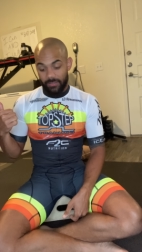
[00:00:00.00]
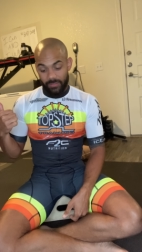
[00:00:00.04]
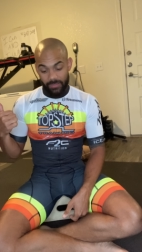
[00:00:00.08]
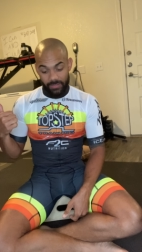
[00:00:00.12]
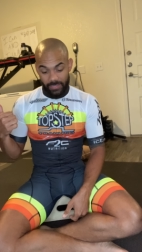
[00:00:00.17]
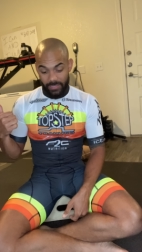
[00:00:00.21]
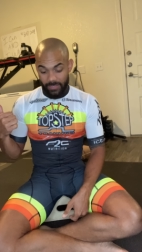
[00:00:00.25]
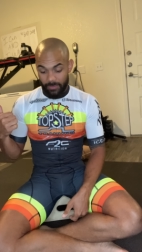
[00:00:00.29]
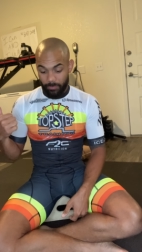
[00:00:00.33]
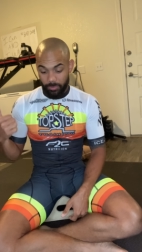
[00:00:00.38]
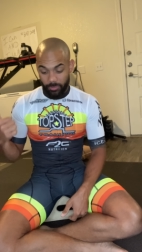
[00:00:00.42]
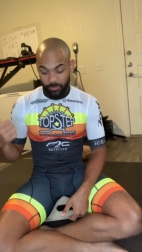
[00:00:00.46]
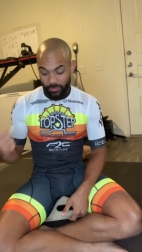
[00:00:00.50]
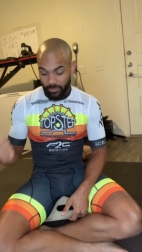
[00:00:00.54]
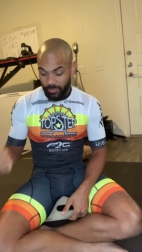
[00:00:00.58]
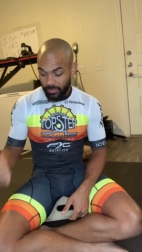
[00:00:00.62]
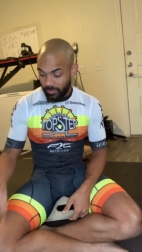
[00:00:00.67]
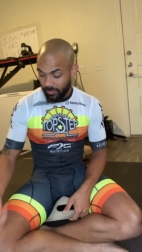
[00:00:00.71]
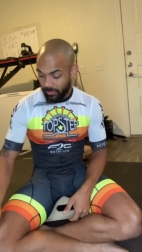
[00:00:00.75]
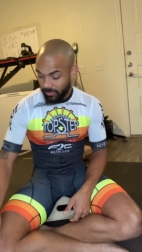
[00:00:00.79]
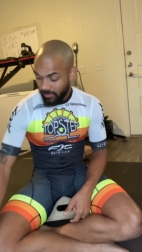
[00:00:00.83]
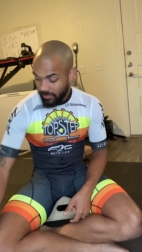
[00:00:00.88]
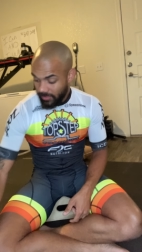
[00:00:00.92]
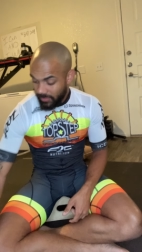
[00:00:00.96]
You got to
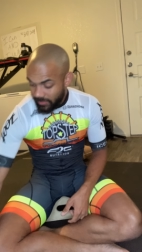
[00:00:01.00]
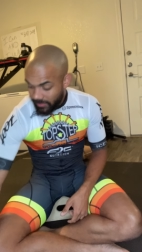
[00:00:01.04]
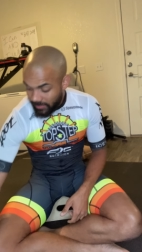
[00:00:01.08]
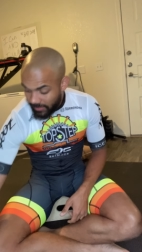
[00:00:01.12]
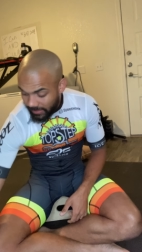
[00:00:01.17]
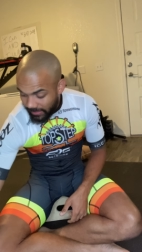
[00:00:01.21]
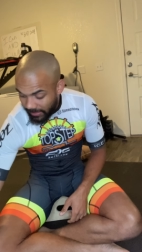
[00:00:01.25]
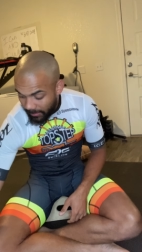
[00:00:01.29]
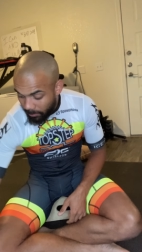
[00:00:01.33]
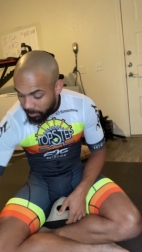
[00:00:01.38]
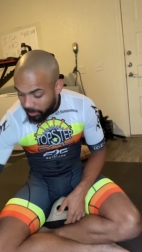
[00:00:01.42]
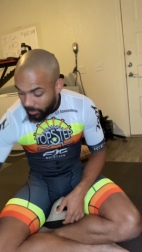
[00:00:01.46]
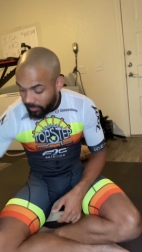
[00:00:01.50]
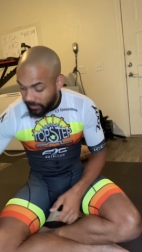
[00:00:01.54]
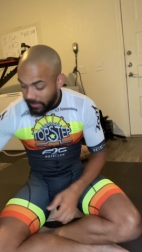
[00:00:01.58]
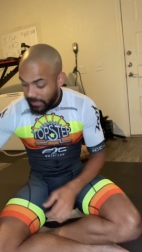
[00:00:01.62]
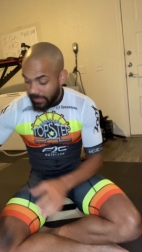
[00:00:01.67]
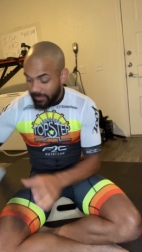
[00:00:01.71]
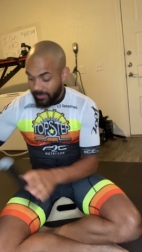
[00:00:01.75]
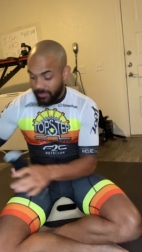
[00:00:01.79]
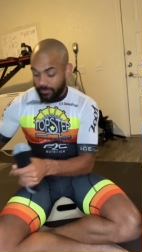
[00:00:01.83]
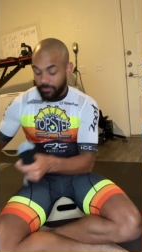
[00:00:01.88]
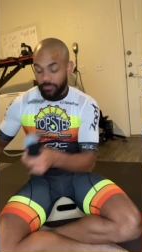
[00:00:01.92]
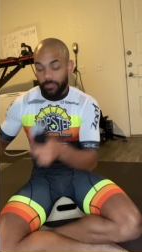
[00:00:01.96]
pull
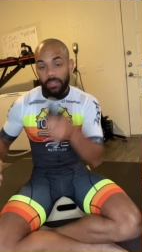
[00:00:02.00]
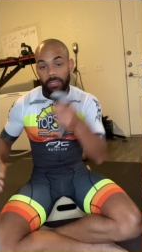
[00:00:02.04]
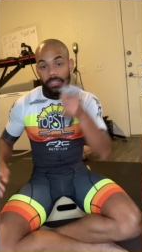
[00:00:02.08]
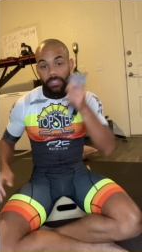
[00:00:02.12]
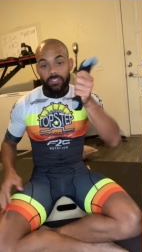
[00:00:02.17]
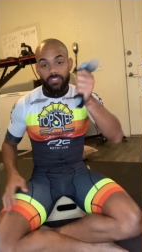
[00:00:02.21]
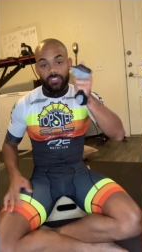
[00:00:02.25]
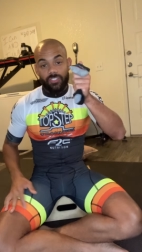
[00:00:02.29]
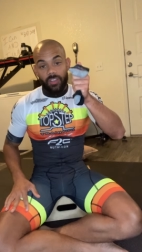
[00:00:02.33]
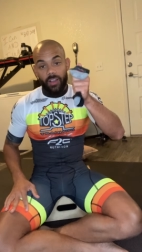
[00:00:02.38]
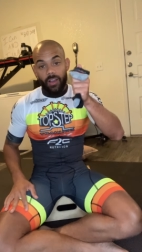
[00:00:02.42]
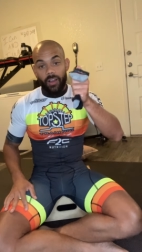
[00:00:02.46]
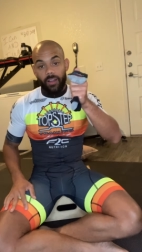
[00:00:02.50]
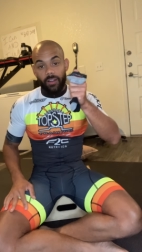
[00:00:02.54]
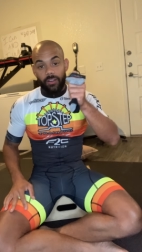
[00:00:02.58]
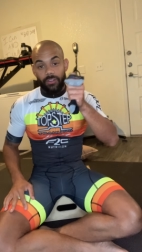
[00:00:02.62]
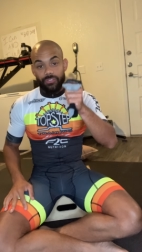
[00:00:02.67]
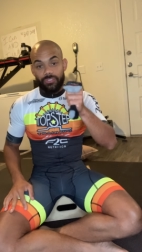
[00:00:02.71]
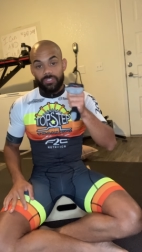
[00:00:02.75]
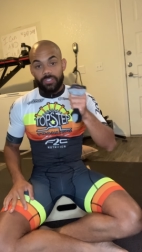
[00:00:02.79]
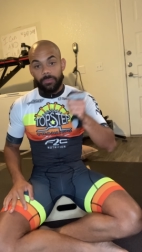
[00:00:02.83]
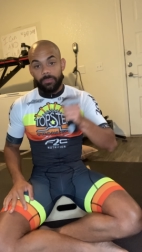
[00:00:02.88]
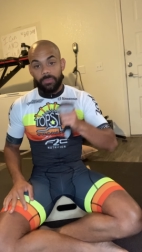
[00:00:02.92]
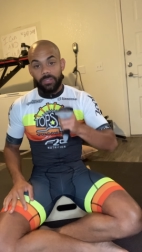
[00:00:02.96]
out your freaking sock or
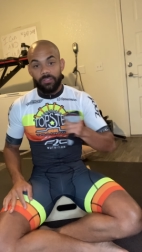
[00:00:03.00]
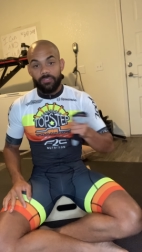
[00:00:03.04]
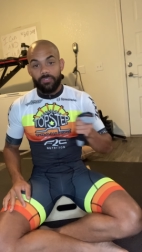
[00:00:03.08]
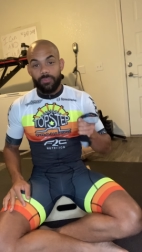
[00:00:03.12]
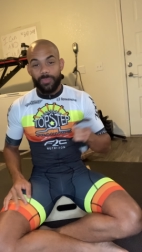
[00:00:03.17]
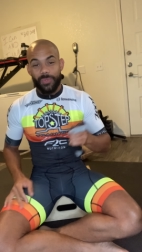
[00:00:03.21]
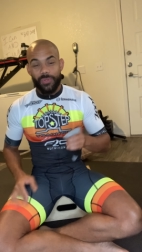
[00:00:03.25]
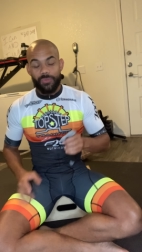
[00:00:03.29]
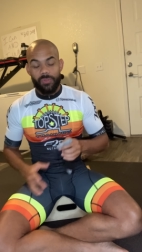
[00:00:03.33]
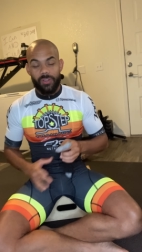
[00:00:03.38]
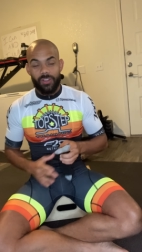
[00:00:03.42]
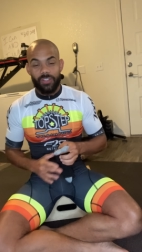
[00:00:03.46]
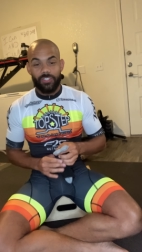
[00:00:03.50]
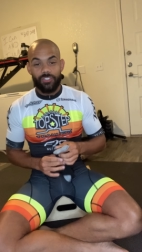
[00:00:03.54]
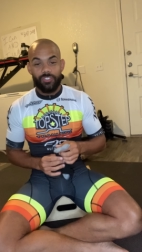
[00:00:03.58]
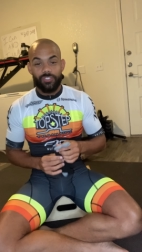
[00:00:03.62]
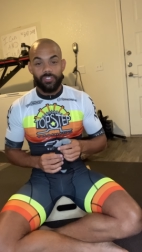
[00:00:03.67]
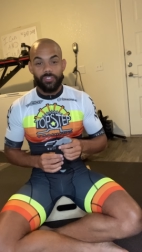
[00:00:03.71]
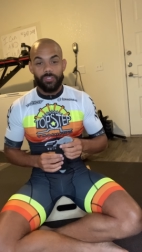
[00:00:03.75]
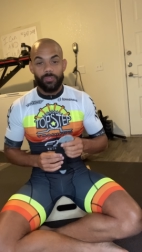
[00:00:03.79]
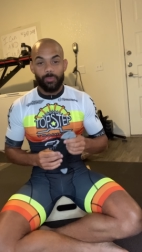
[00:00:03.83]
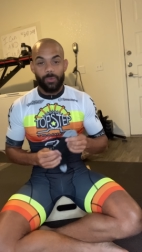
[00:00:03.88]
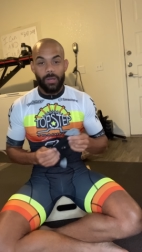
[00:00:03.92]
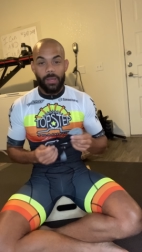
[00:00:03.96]
something from your running
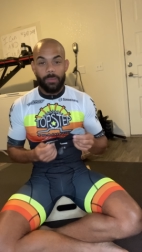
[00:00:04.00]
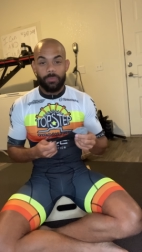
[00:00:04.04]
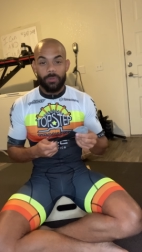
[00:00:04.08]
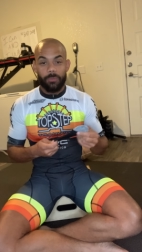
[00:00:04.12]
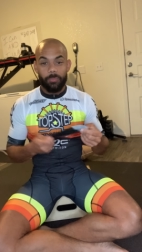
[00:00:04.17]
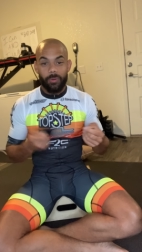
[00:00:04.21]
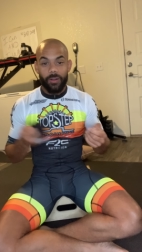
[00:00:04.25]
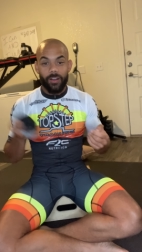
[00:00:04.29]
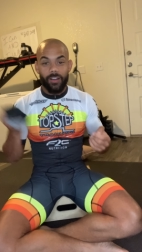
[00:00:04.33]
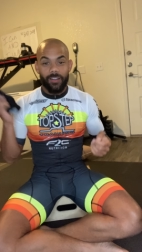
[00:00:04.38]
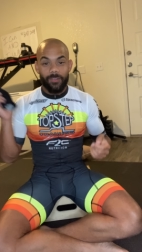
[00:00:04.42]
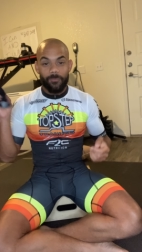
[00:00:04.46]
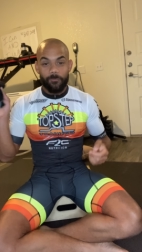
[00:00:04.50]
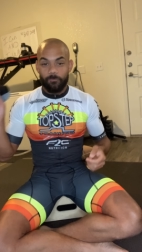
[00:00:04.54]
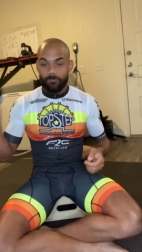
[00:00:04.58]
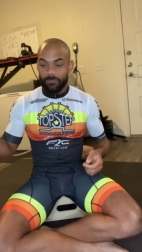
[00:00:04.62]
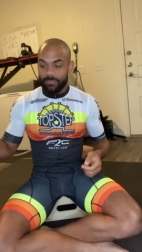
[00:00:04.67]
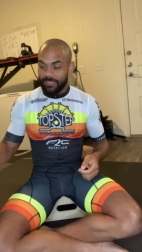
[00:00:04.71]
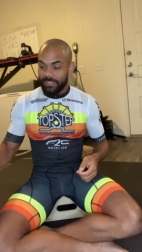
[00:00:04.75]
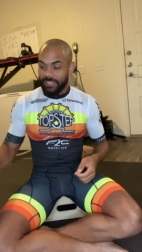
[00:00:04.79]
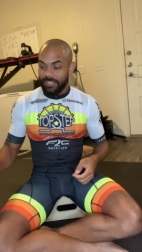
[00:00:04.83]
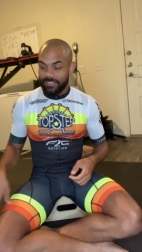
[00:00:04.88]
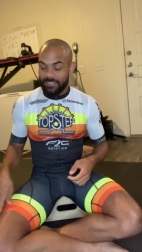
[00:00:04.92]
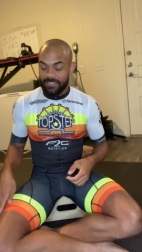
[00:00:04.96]
shoe and wipe your butt.
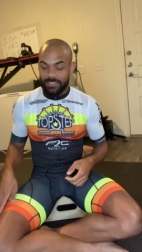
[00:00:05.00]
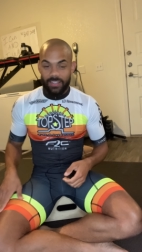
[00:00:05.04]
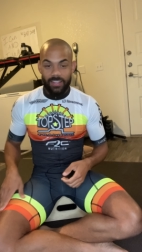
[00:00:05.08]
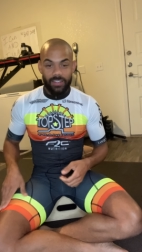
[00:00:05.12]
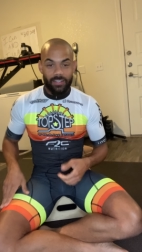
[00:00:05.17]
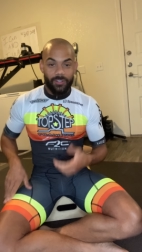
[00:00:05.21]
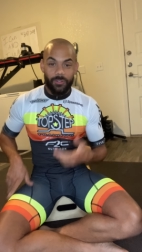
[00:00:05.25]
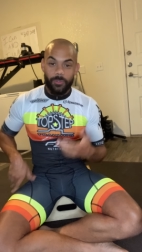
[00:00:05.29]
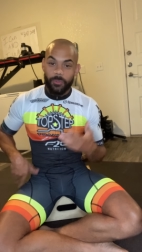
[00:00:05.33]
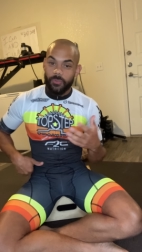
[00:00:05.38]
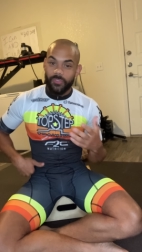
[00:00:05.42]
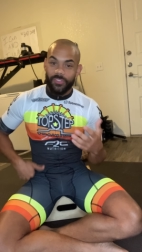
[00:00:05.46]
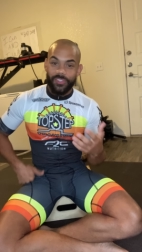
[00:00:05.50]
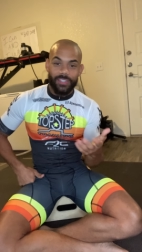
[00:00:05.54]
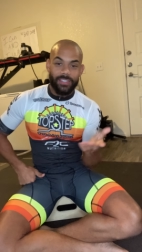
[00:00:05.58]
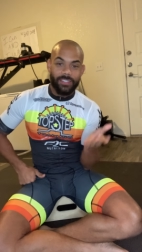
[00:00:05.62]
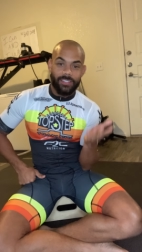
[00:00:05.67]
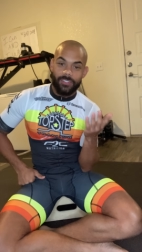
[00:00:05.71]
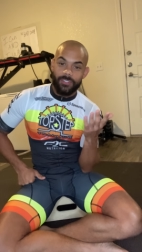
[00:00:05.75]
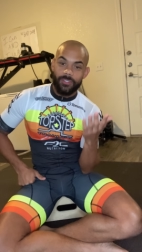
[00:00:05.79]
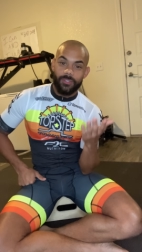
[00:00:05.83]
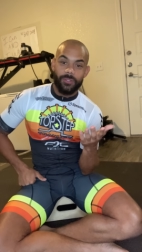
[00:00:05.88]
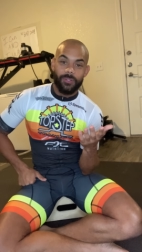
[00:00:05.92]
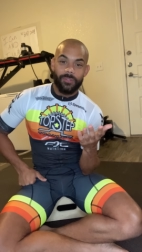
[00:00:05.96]
That's not a cool thing to
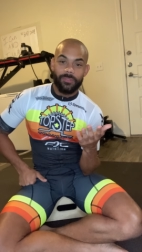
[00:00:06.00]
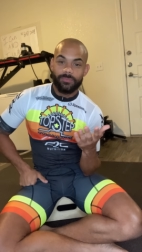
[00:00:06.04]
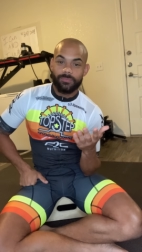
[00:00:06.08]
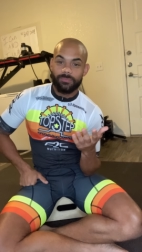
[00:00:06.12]
do,